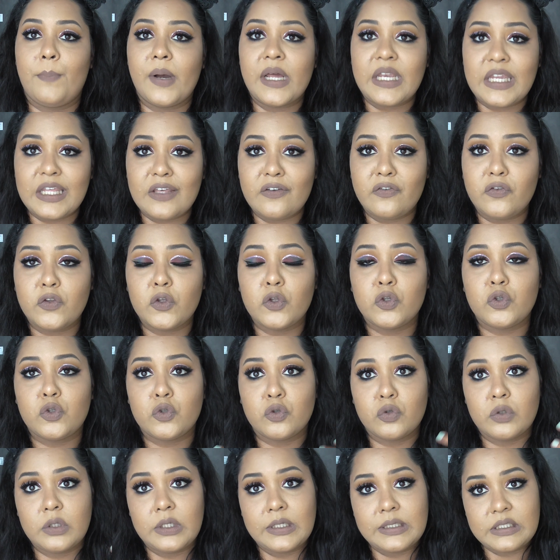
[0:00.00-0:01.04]
But if you
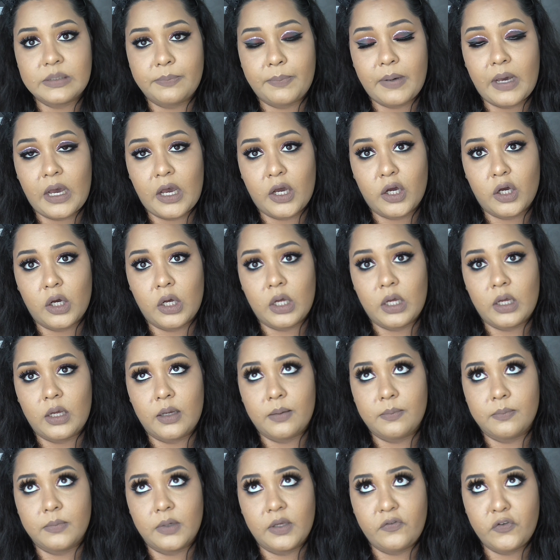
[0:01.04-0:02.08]
do need to
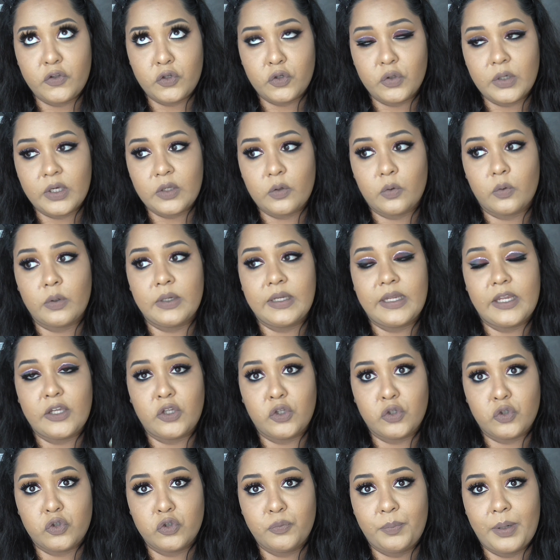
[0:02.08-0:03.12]
if you do get oily
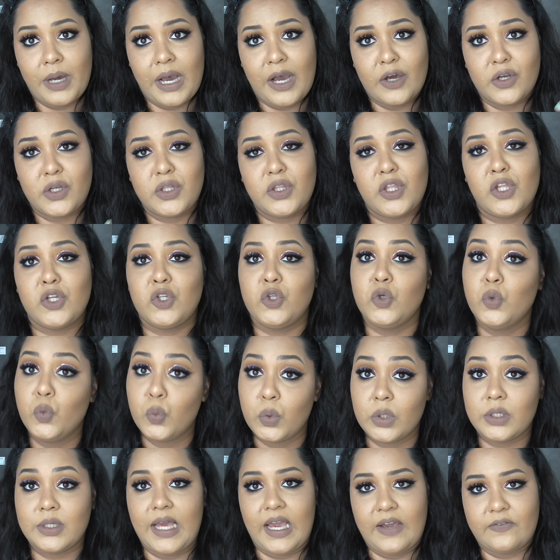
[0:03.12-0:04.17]
and you do powder, then you
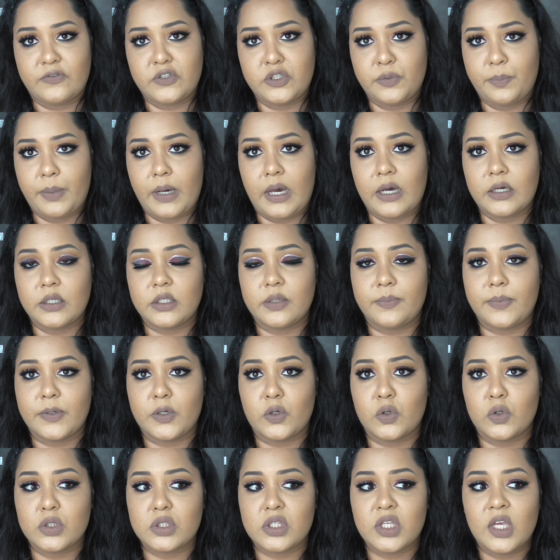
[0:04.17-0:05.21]
will have to powder,
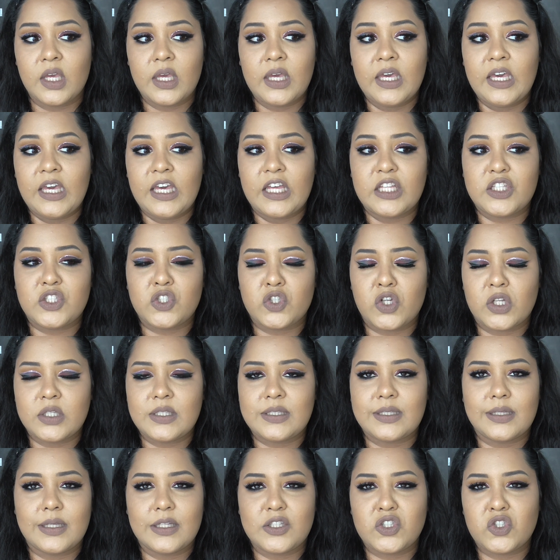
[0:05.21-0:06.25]
because it's
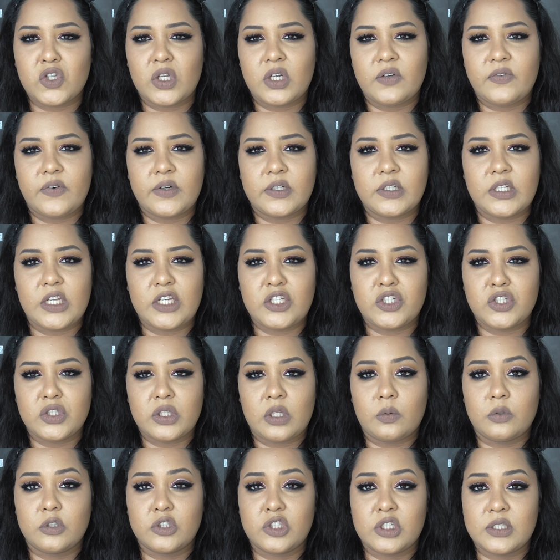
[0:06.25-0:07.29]
not a foundation
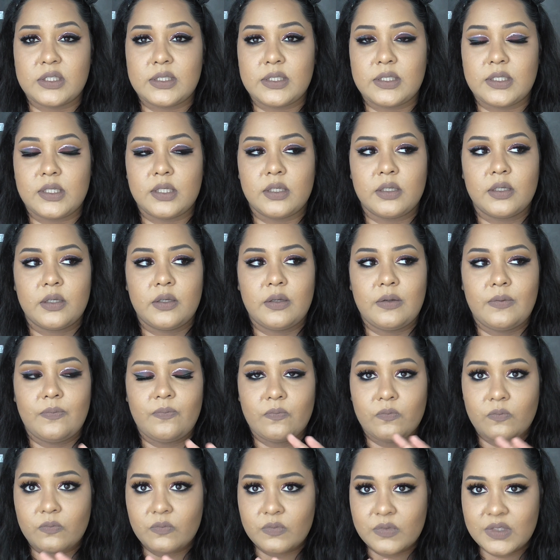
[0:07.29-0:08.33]
that will just
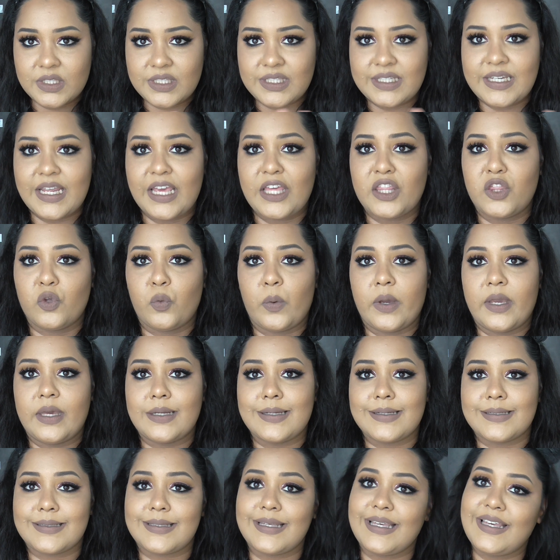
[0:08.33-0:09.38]
stay the way
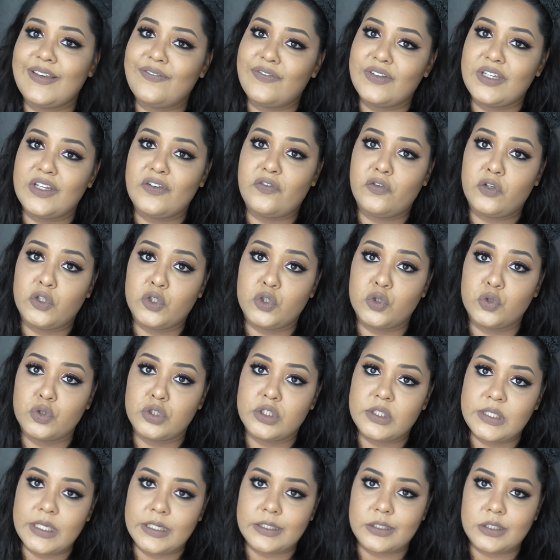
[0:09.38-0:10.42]
it is, even if you do
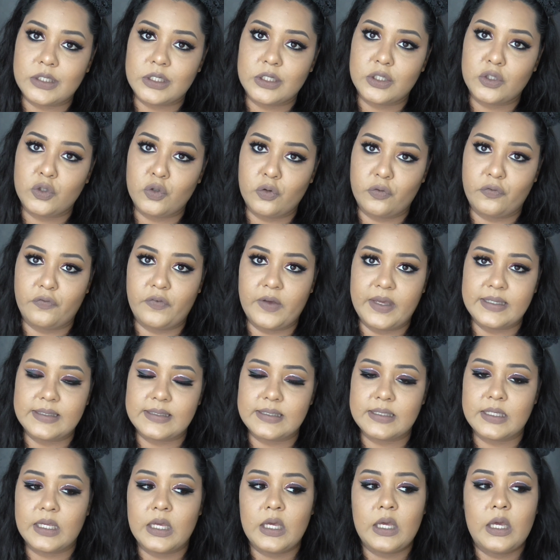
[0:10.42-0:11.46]
set your
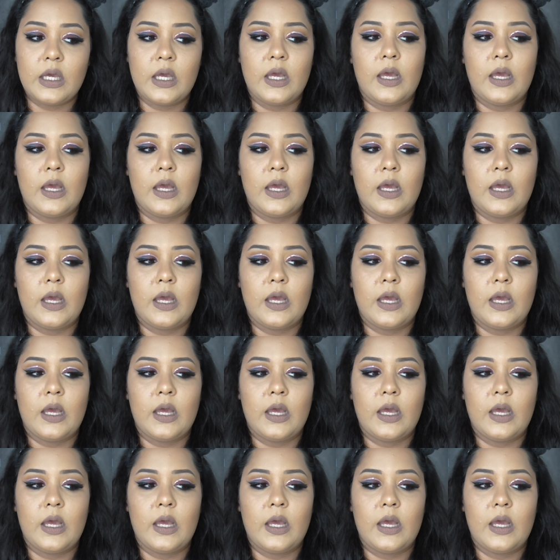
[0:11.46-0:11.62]
face.